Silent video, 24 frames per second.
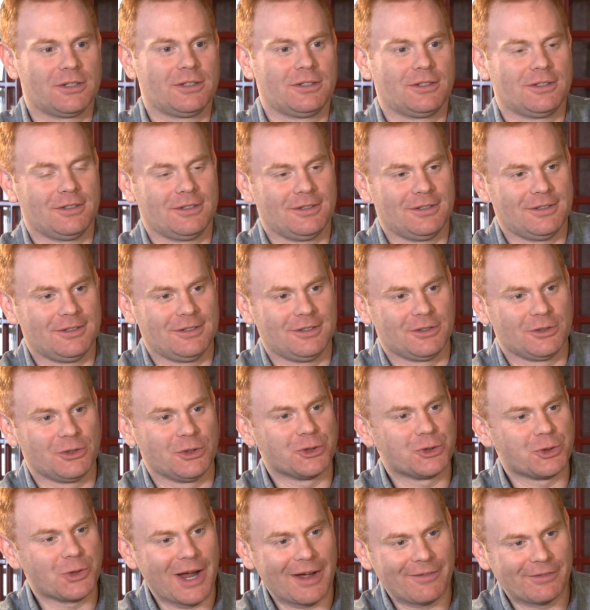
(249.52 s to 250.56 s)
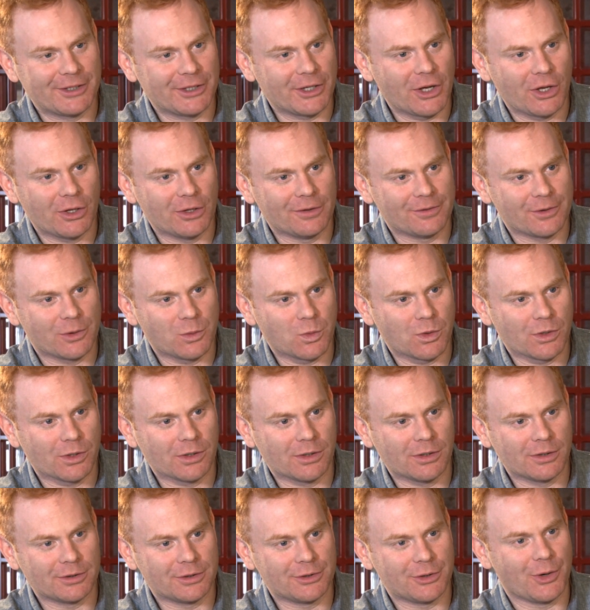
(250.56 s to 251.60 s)
us forward. You're traveling all over the
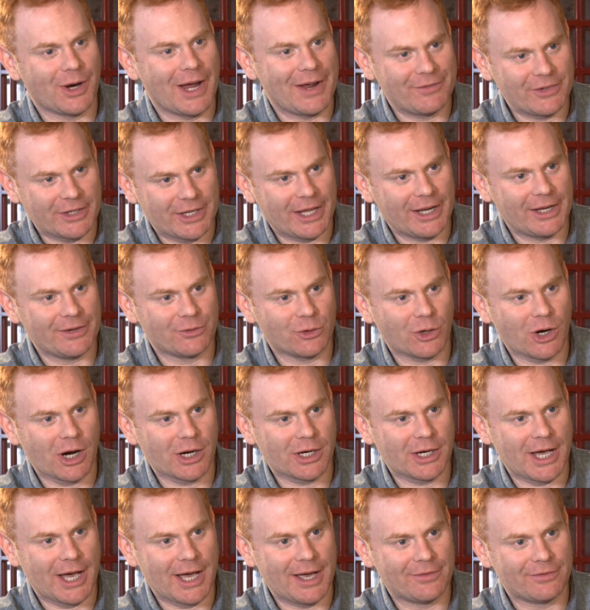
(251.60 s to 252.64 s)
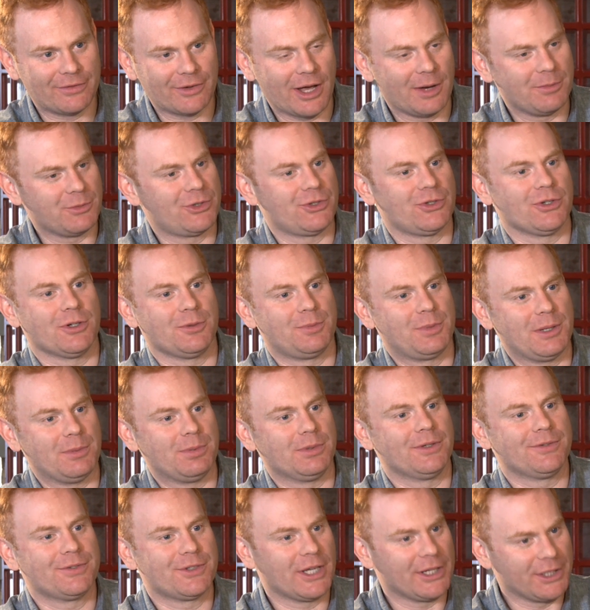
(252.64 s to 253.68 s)
world, you're advocating for Archive. I'm sure
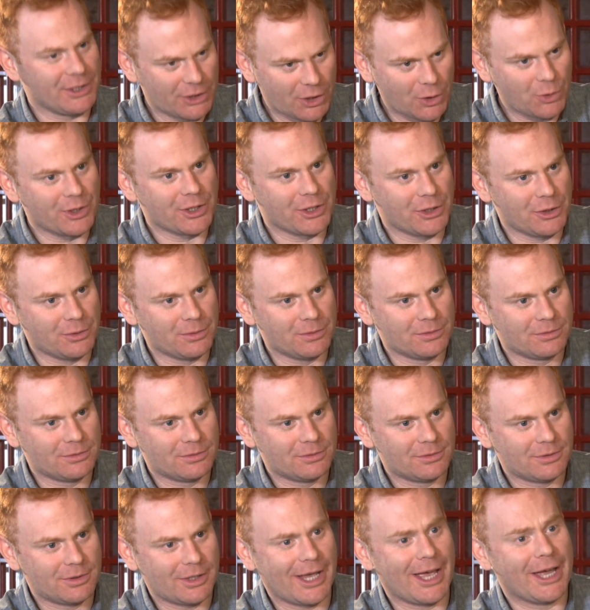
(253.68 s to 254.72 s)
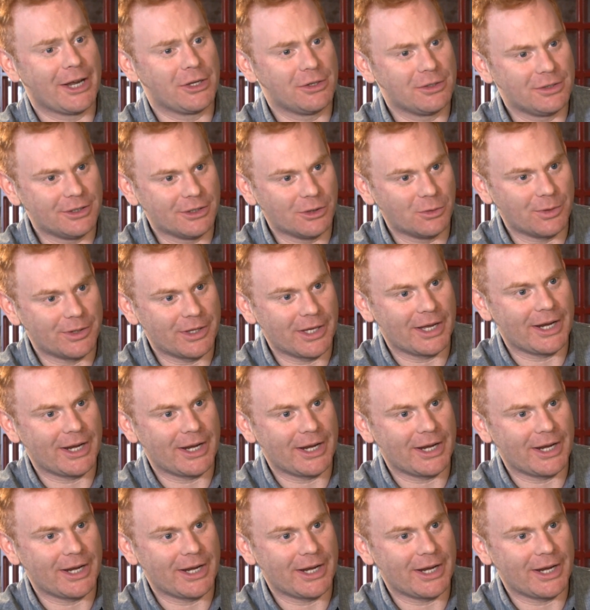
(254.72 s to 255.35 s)
people have said no to you. How do you deal with